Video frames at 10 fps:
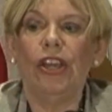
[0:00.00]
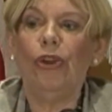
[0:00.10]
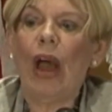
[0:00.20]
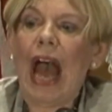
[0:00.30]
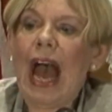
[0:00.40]

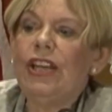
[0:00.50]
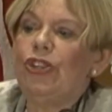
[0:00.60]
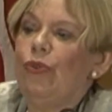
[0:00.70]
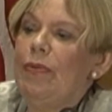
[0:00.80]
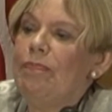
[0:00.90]
you had
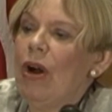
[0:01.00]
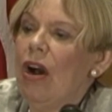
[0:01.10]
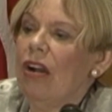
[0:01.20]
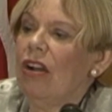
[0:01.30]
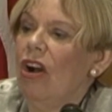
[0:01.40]
to
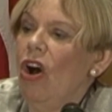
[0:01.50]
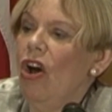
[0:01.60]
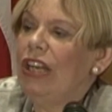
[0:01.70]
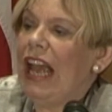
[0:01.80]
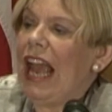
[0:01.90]
embark
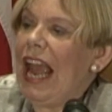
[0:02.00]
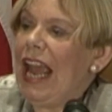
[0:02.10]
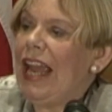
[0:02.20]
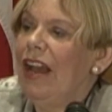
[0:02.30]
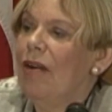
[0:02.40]
on
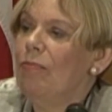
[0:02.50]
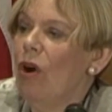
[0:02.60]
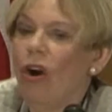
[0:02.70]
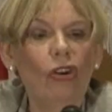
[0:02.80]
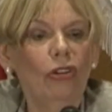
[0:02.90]
a
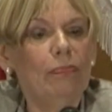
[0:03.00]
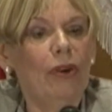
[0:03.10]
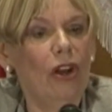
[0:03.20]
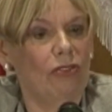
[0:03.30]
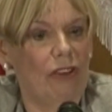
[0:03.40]
moral
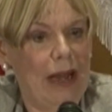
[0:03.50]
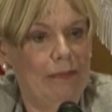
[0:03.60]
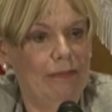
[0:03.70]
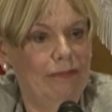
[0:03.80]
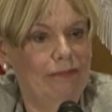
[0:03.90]

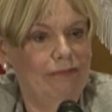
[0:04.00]
program